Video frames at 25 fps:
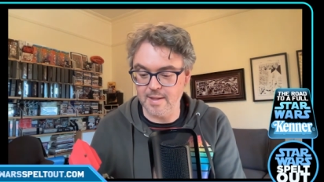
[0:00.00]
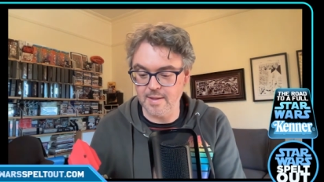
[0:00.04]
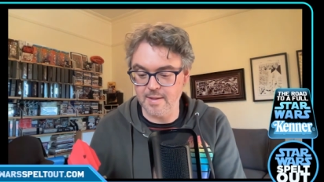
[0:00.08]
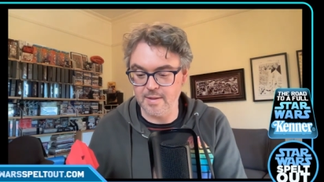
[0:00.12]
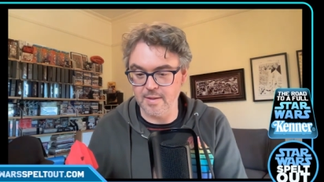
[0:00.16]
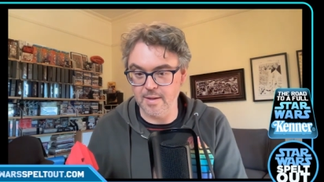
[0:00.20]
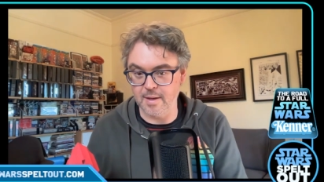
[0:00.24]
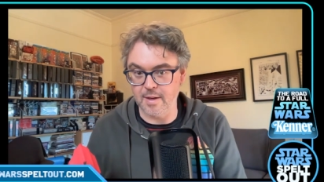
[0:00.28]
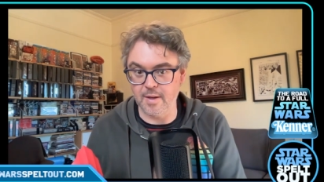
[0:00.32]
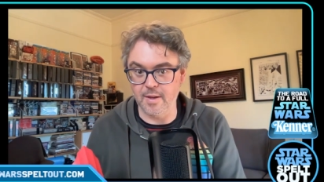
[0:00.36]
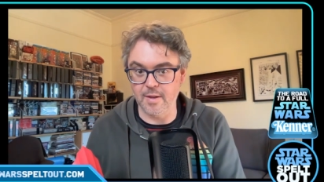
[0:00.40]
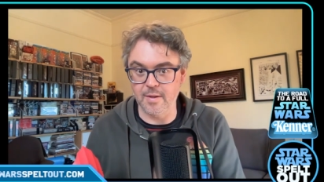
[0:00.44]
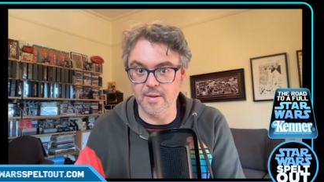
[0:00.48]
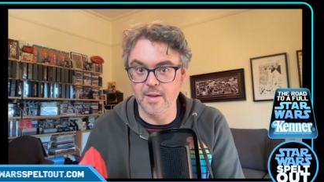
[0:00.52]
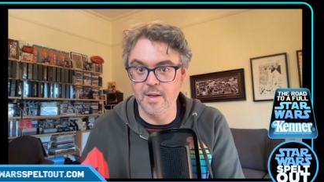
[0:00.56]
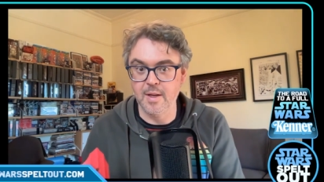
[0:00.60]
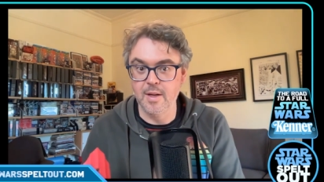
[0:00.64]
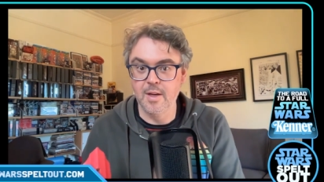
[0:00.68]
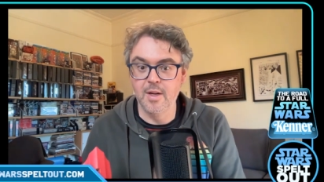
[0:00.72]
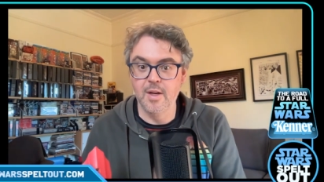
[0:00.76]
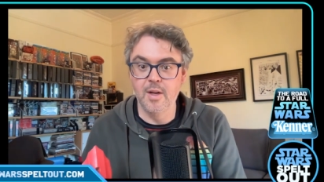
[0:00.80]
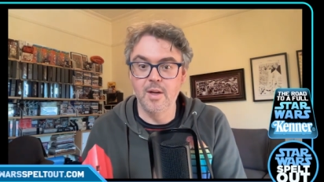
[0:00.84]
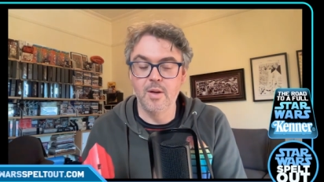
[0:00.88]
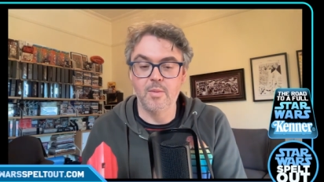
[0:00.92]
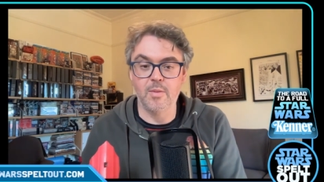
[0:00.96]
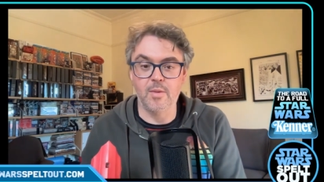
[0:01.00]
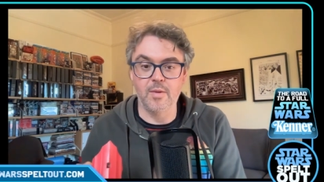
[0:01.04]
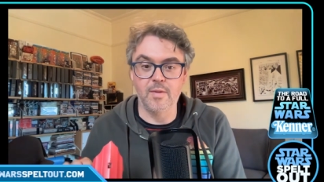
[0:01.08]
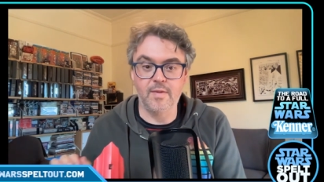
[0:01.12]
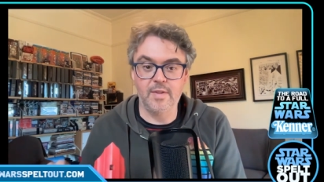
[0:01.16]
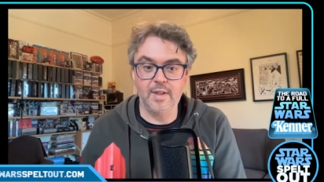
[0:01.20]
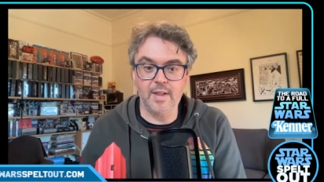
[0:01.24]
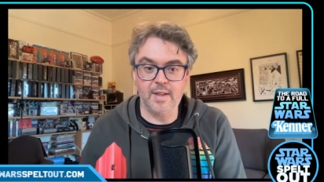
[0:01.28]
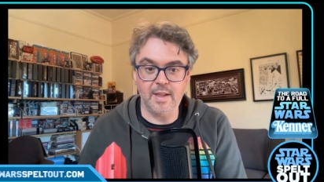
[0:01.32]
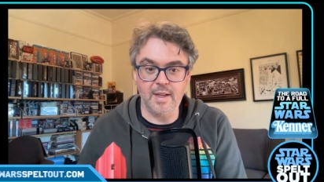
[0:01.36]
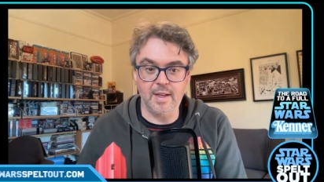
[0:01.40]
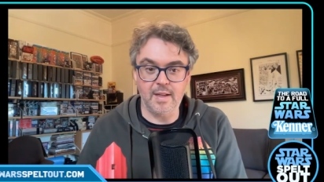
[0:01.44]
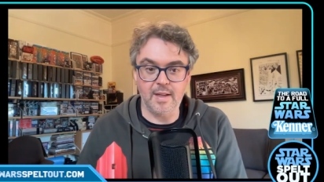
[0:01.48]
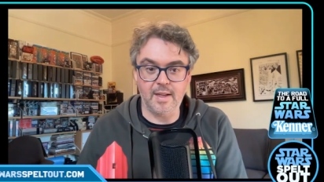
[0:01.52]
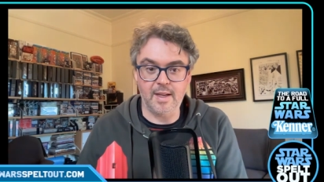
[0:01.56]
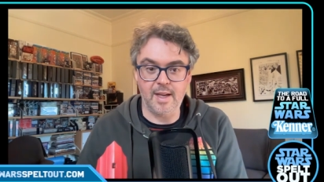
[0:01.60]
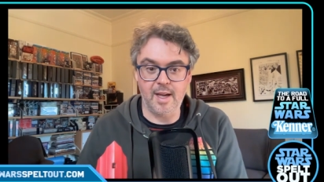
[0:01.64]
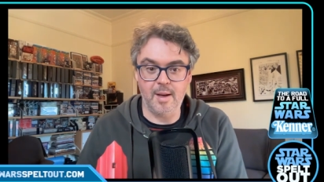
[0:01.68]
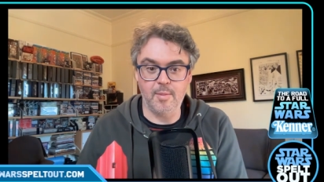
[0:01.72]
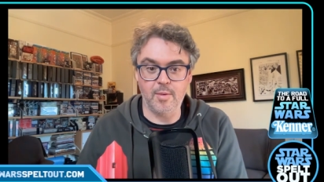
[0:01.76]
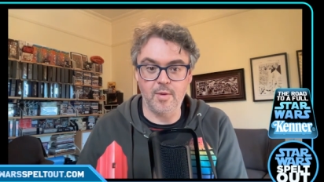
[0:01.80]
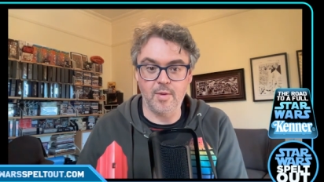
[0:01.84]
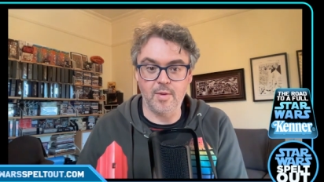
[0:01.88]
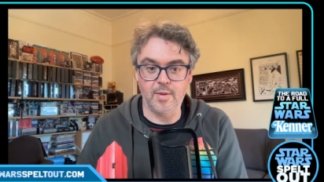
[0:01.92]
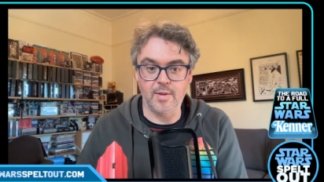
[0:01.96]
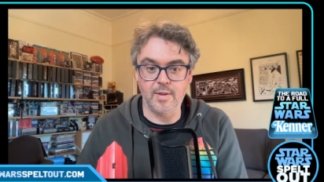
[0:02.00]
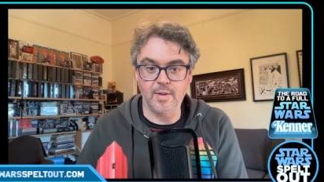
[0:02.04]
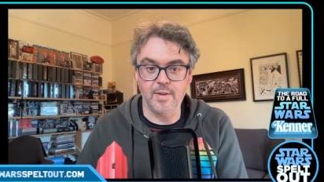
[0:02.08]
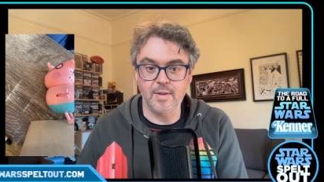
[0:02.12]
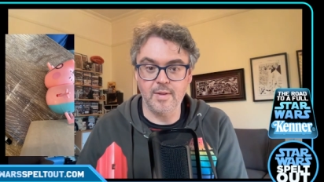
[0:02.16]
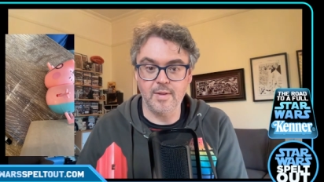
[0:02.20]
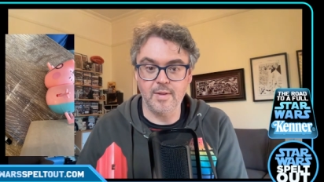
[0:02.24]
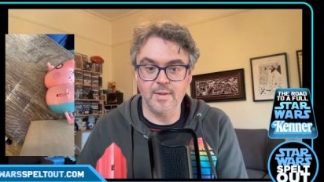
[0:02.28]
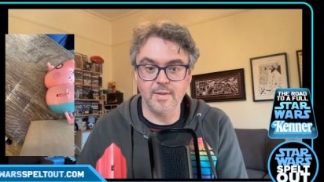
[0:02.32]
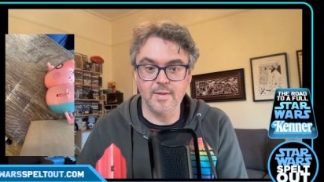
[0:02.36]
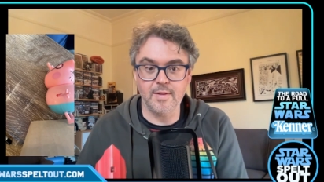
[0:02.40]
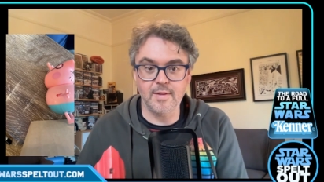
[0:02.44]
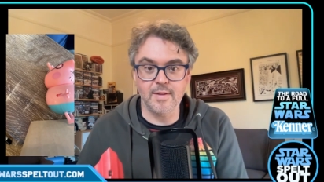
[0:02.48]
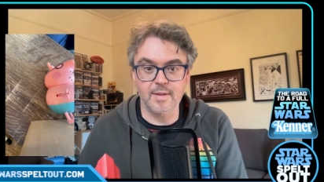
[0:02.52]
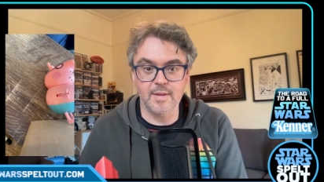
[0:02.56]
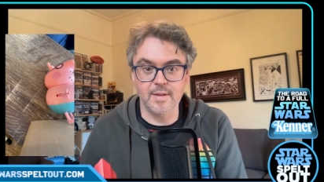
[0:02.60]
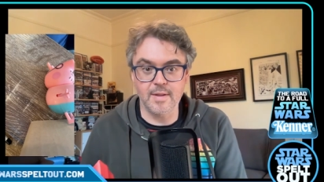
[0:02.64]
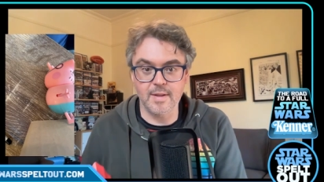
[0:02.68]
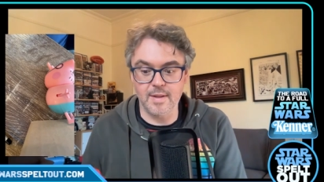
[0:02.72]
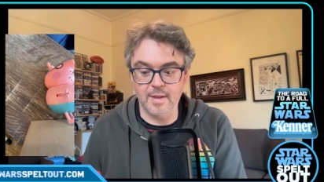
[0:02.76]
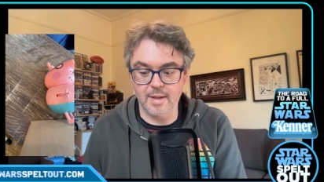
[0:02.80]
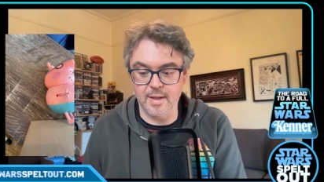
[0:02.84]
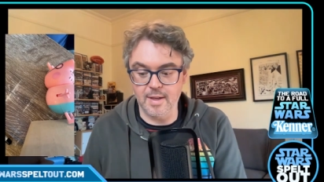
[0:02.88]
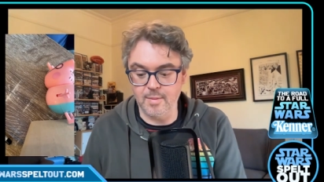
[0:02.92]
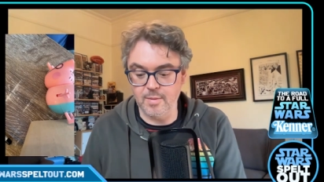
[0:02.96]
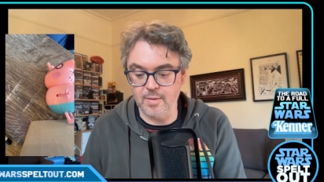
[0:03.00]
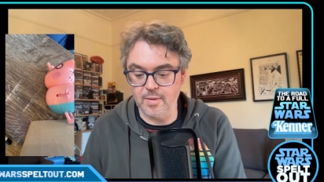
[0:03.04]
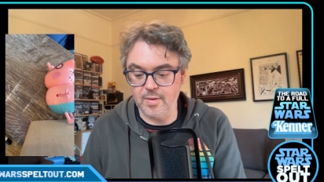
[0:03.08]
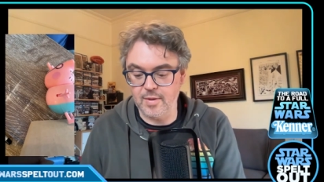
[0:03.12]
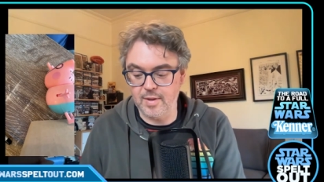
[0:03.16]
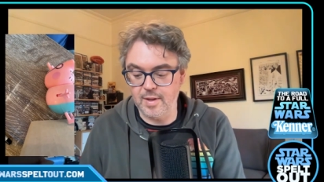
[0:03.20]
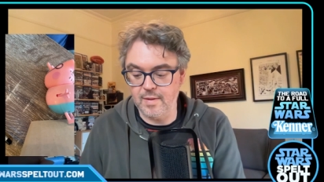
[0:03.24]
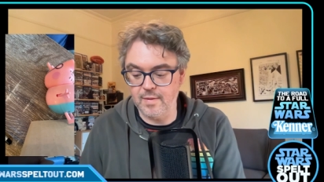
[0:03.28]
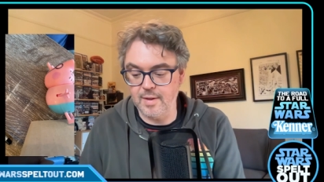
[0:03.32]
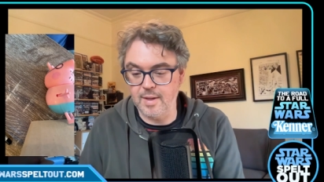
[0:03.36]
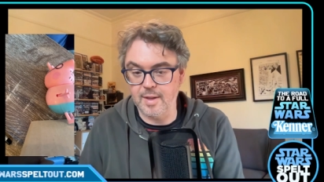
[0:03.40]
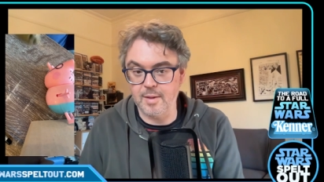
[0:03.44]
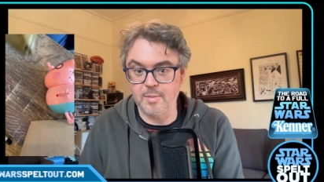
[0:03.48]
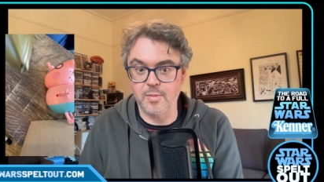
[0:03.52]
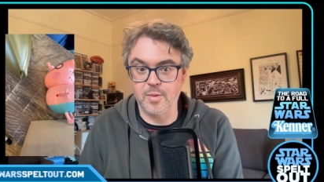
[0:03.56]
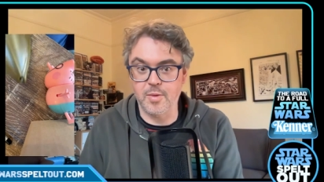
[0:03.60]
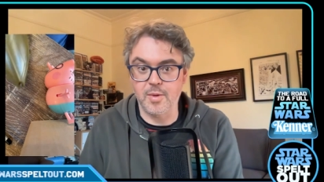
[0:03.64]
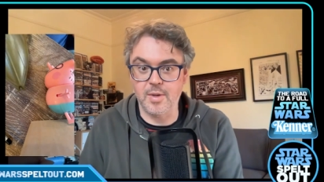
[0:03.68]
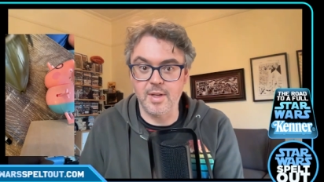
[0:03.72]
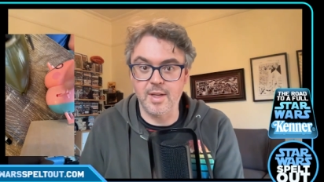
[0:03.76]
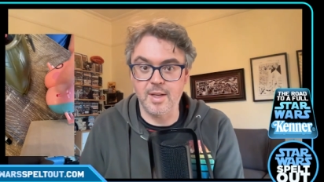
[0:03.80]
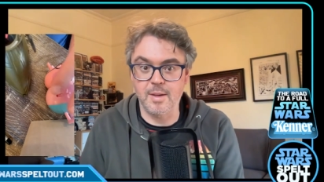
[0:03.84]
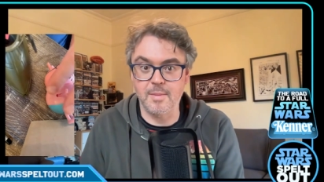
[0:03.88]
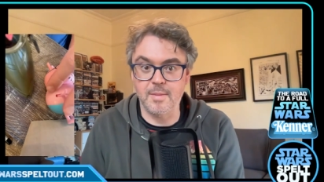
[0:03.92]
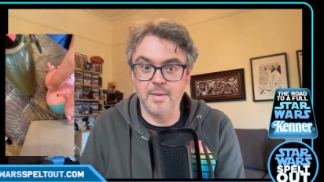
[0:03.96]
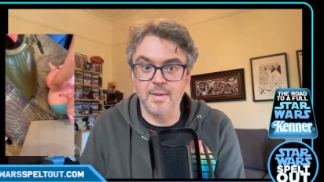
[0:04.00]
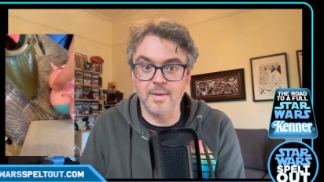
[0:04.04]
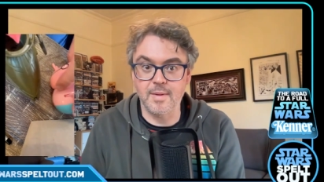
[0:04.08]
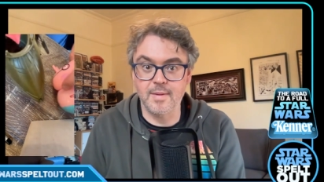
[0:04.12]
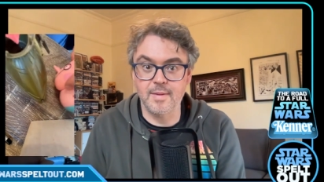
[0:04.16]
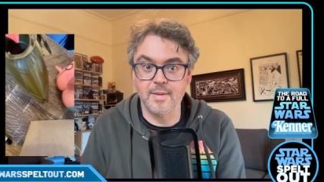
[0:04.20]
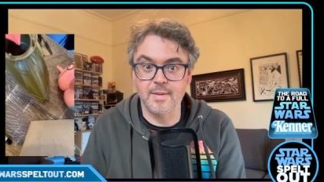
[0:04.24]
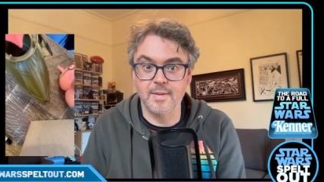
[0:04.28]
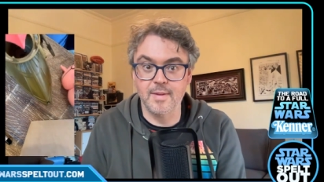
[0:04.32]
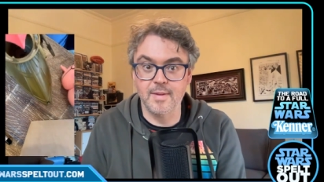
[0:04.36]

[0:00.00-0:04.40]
So we'll flick the other camera on and we'll see if I can put him